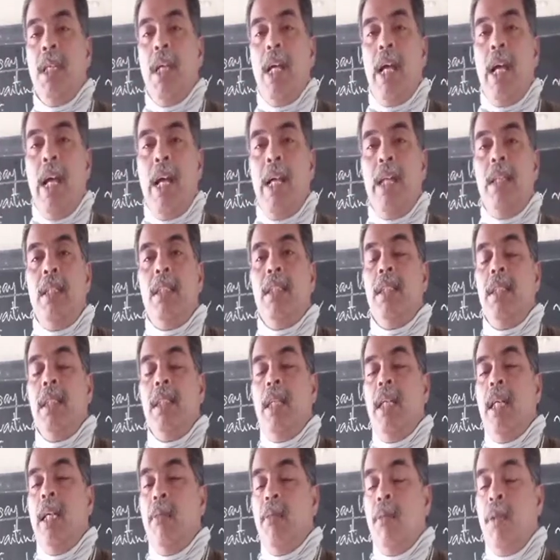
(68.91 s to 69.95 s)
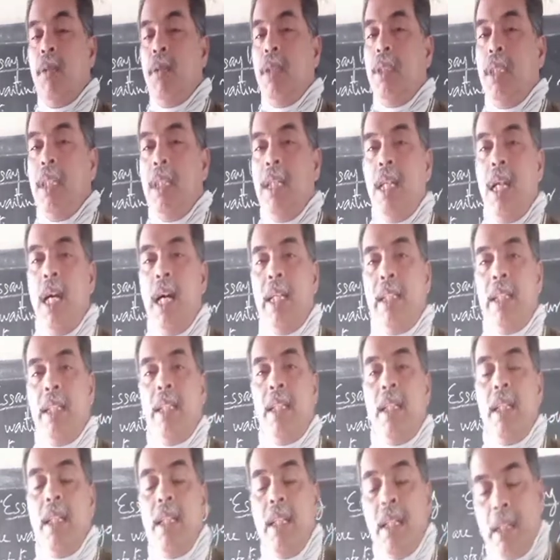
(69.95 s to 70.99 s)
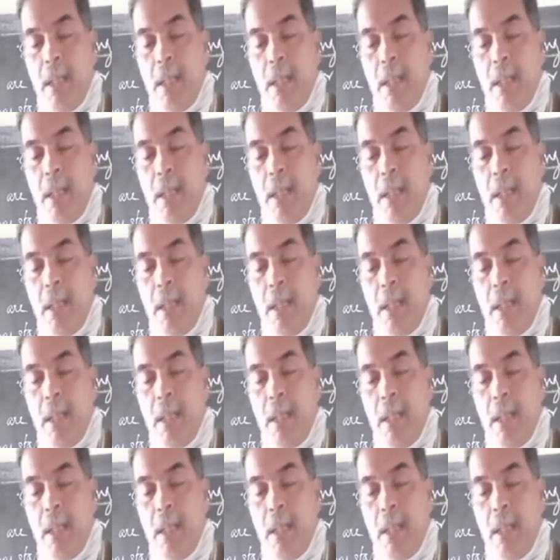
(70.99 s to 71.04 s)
And about the other